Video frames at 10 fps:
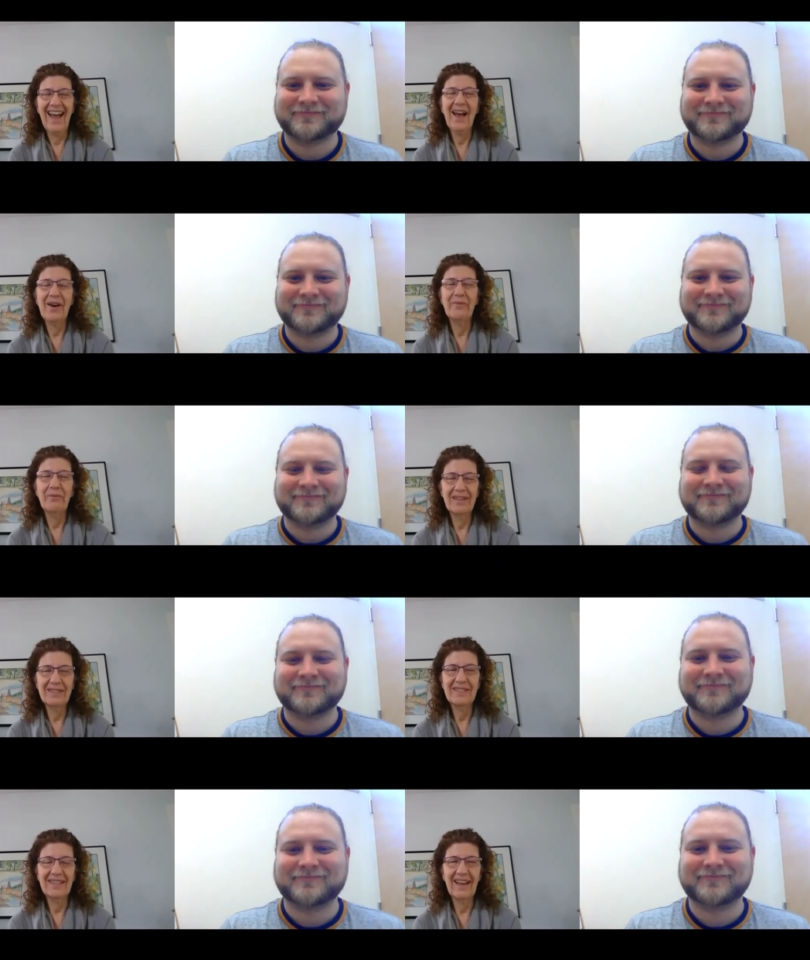Speaker 1: uh,
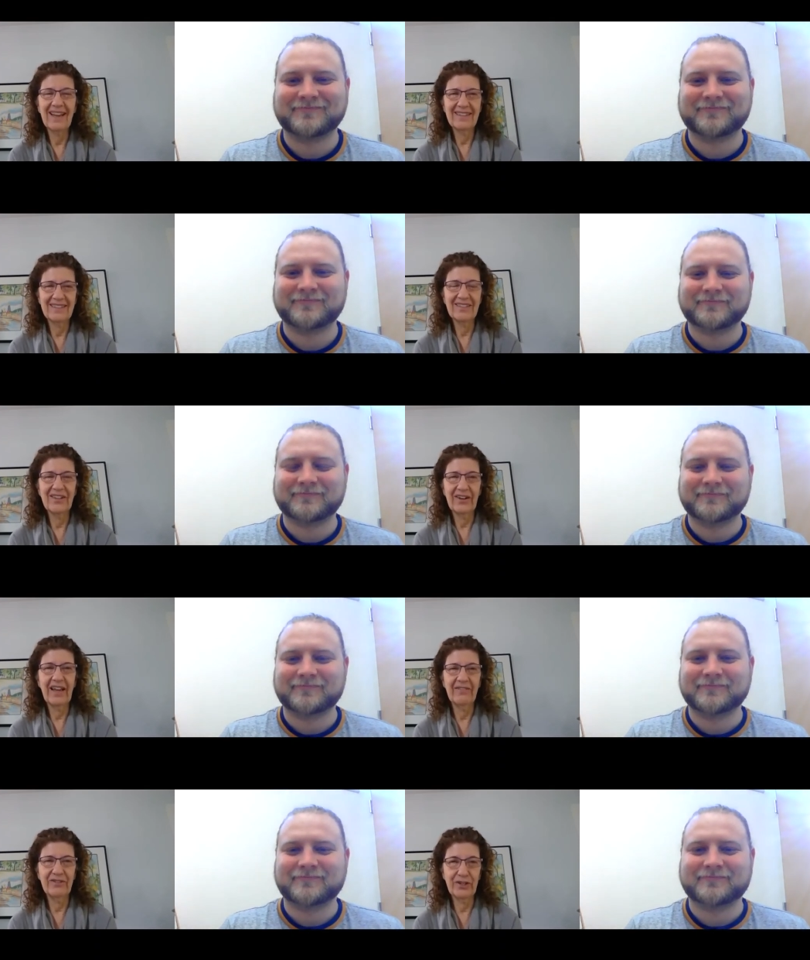once I started
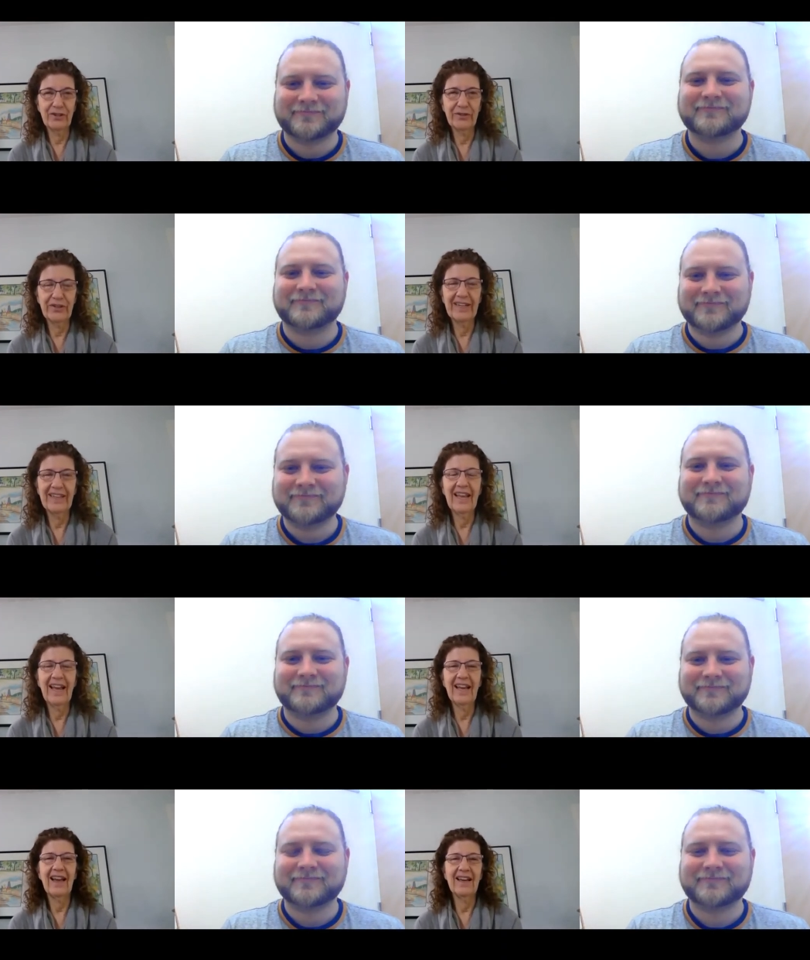have children and
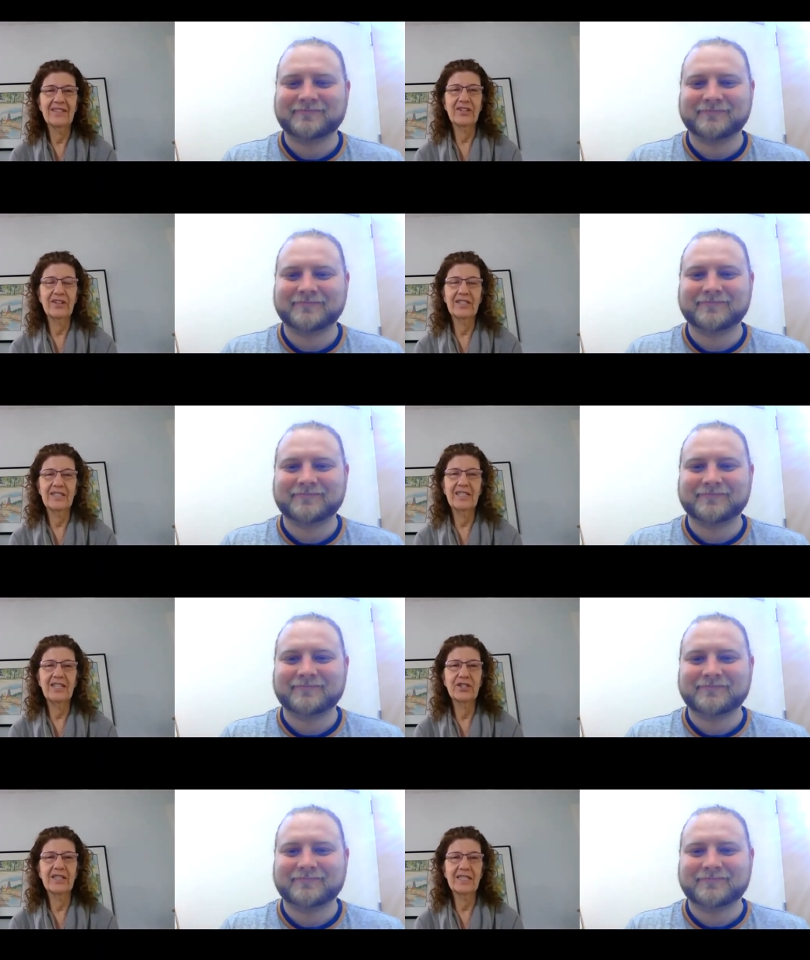that, I started to
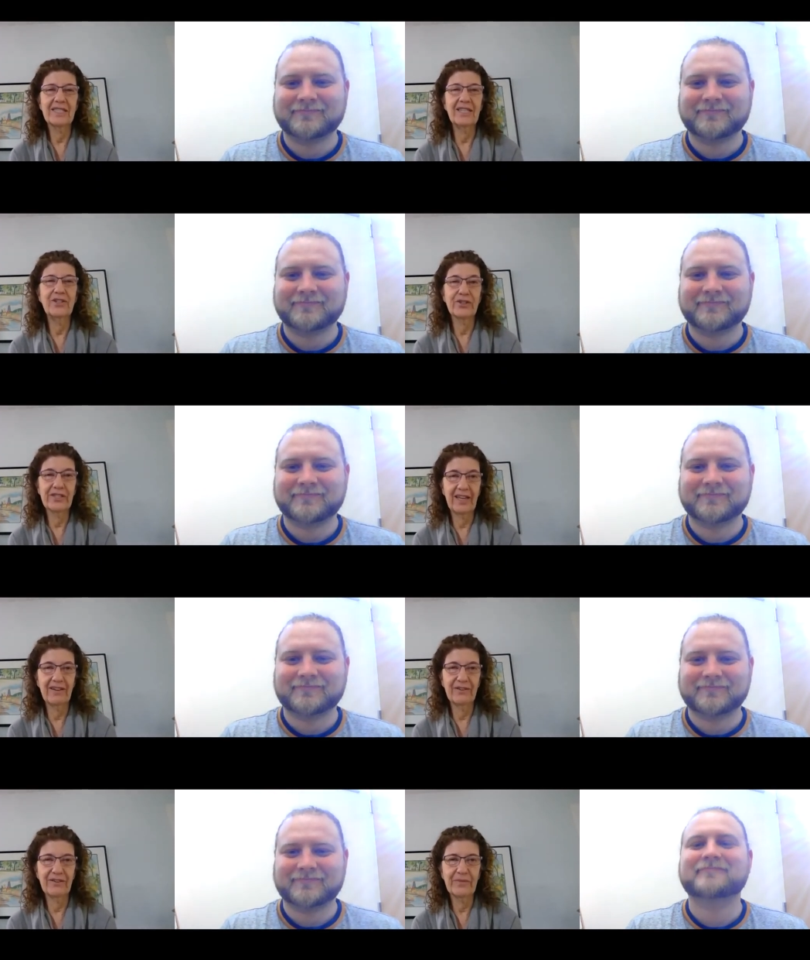teach at the senior
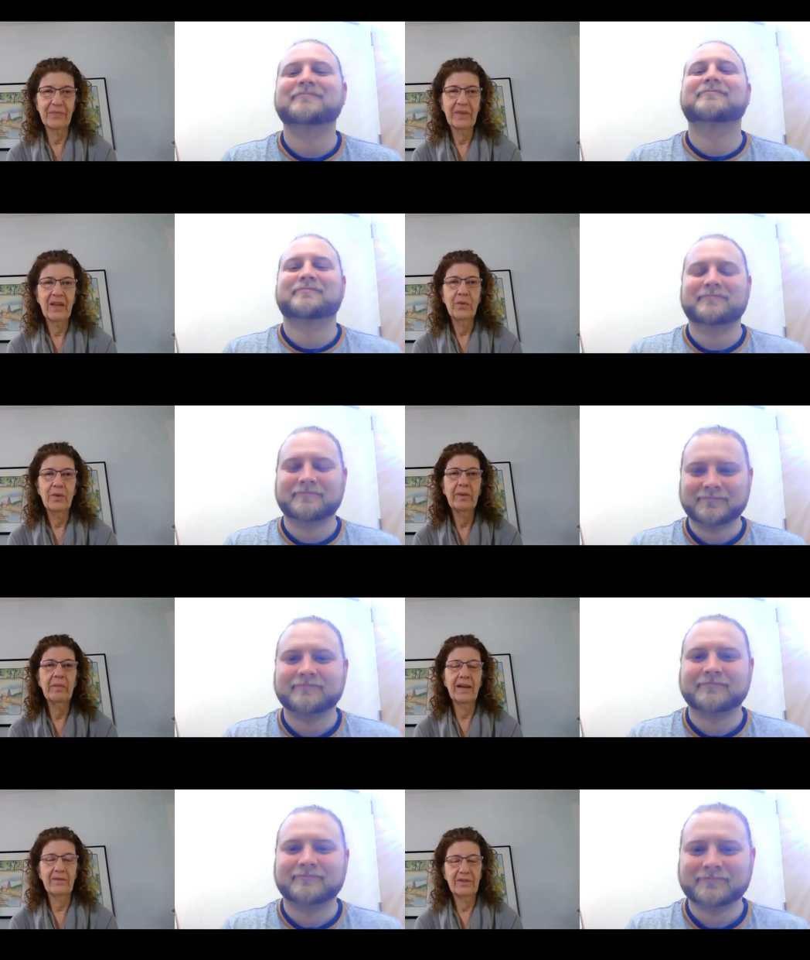centers mm. when
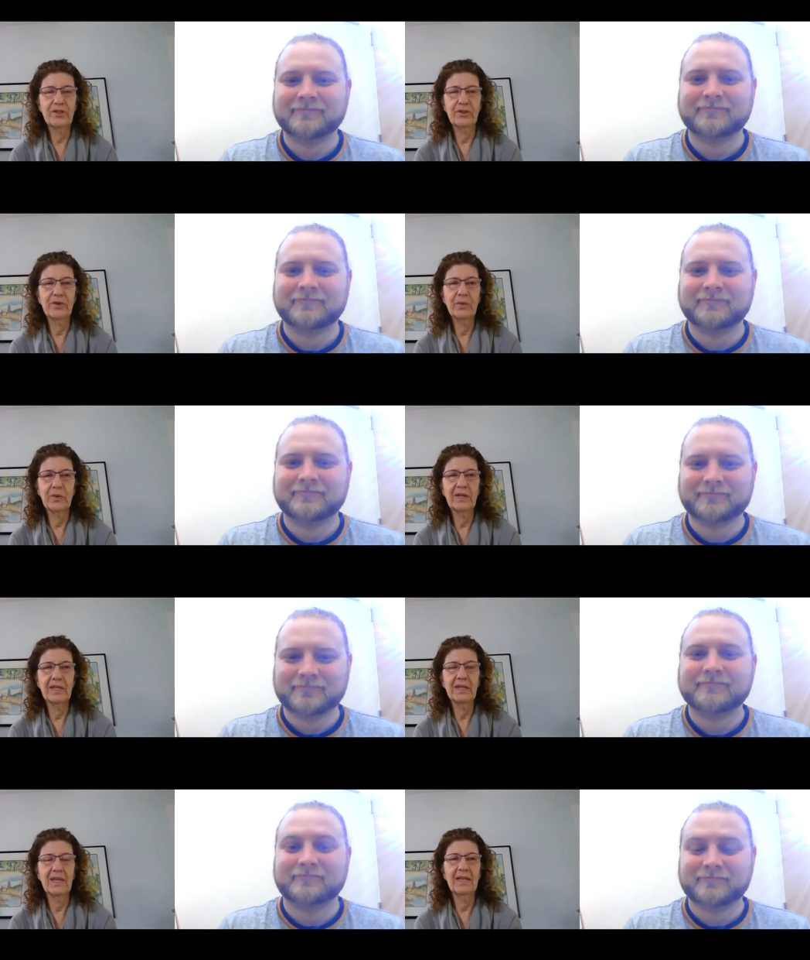my children were
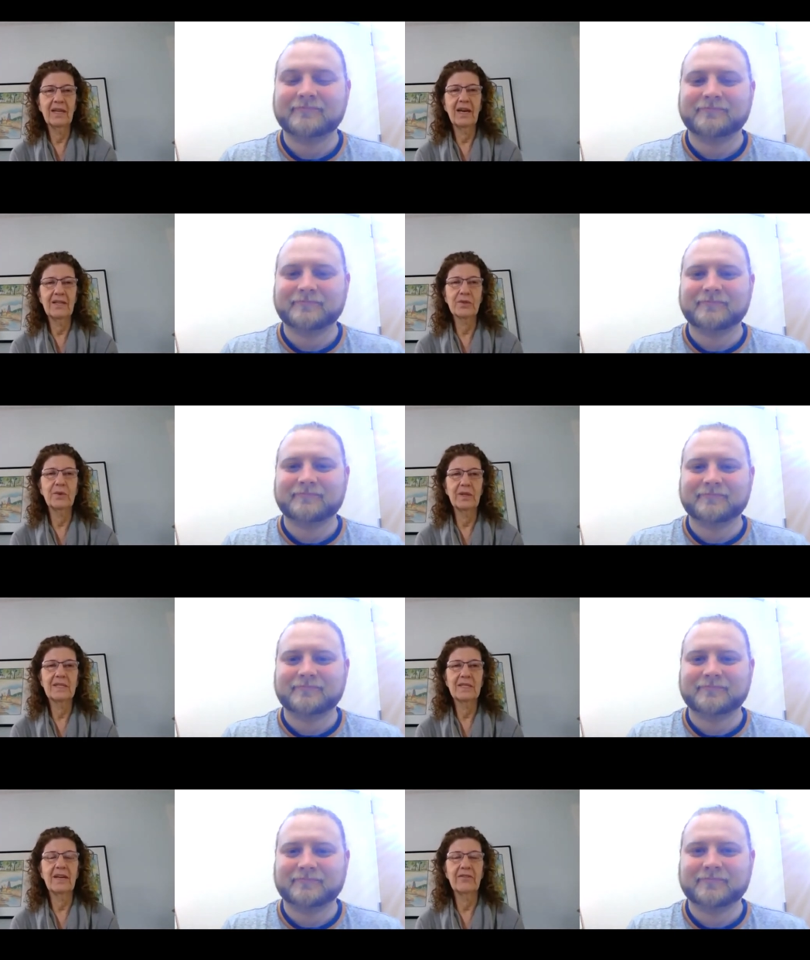in in high school
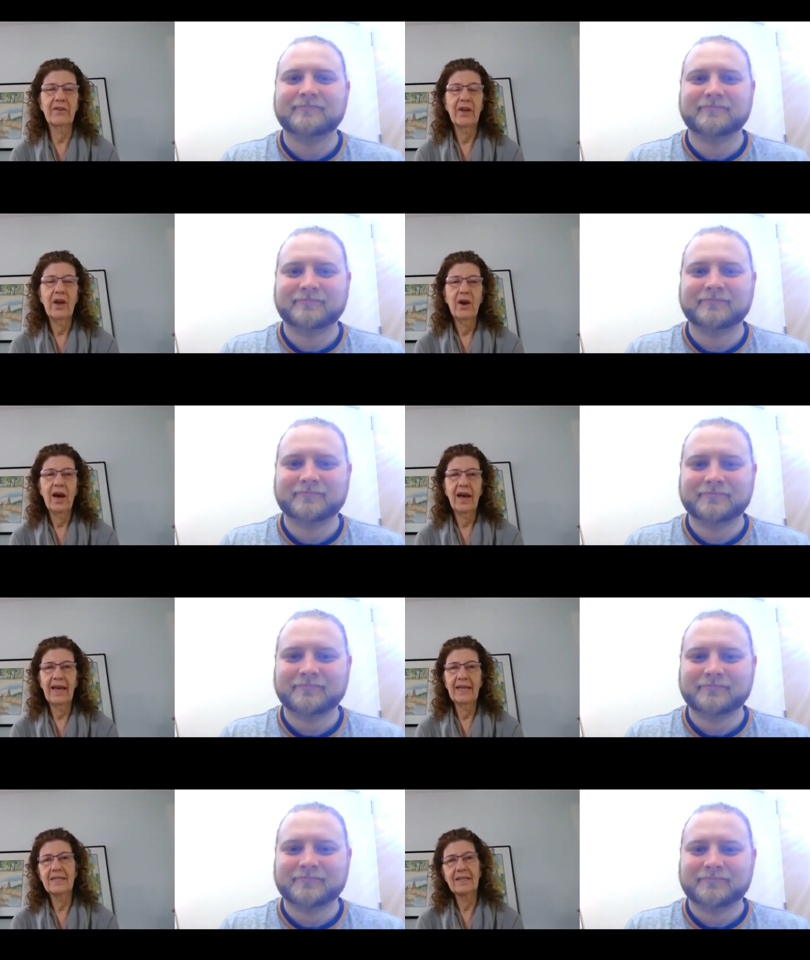and stuff. Mm-hmm. I
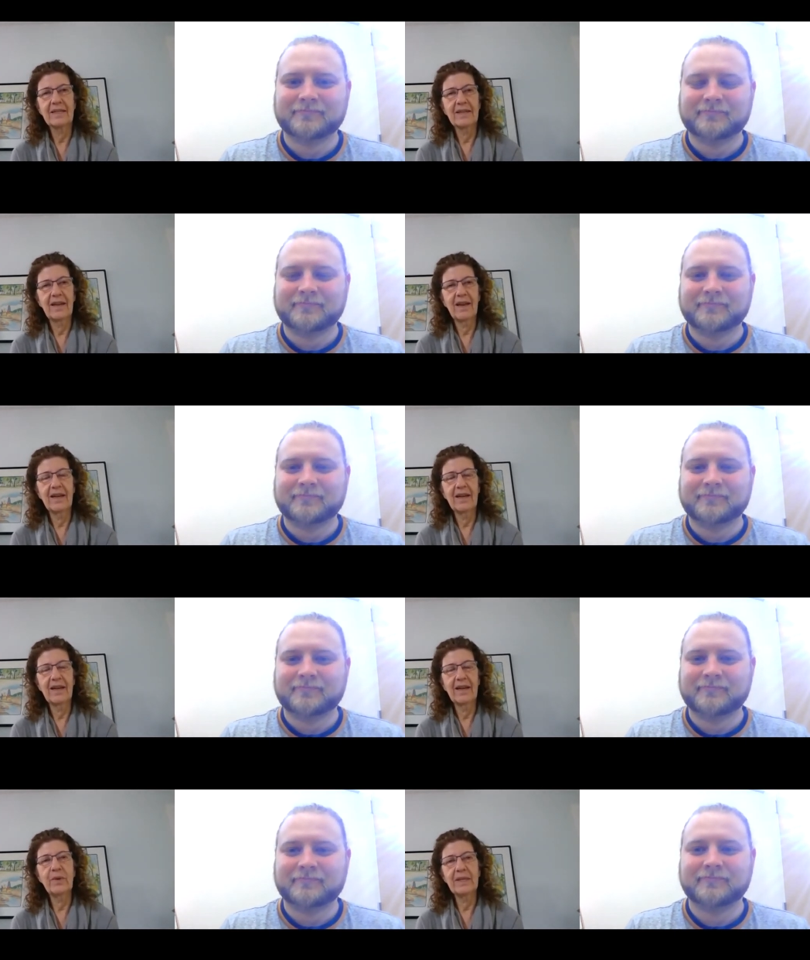had to I
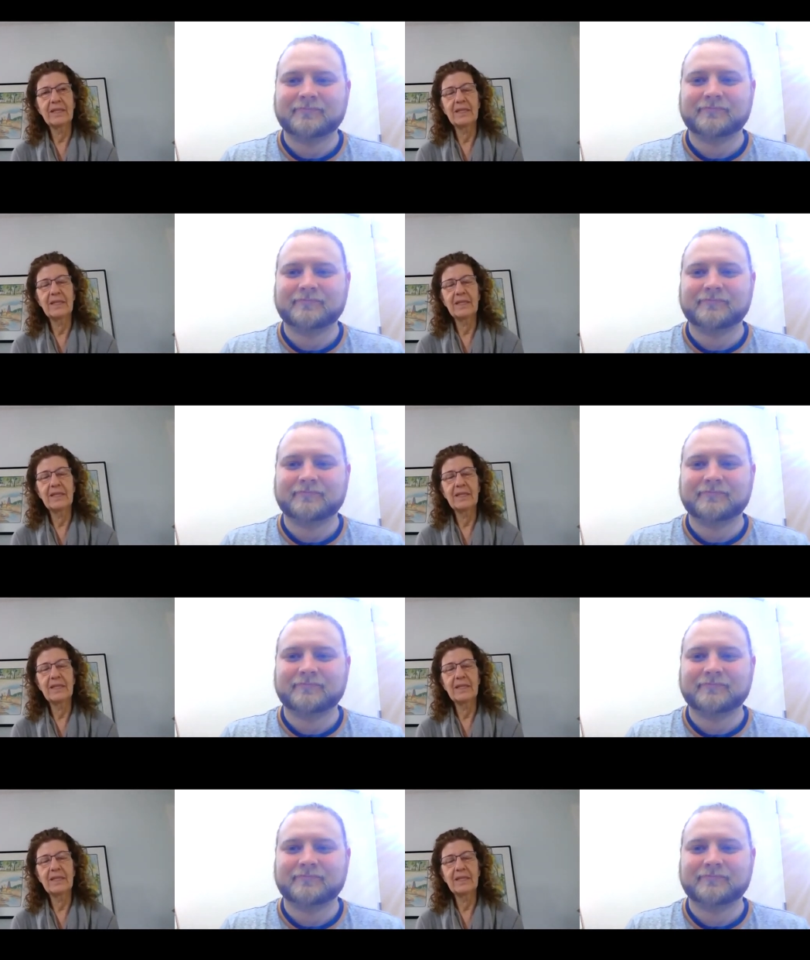quit